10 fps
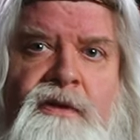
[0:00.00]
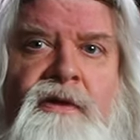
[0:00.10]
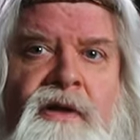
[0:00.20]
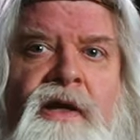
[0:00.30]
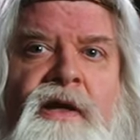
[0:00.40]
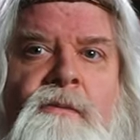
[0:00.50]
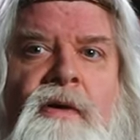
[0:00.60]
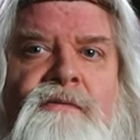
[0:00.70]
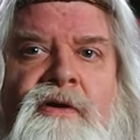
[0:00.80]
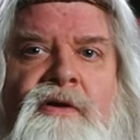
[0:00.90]
the name
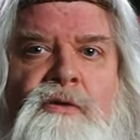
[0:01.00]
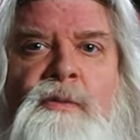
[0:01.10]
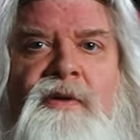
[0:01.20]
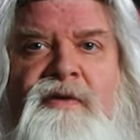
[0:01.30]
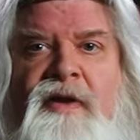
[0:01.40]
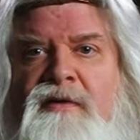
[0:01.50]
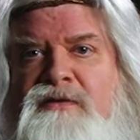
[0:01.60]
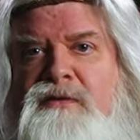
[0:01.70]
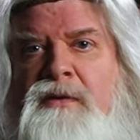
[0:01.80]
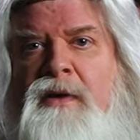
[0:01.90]
of the human
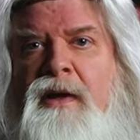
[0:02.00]
dancer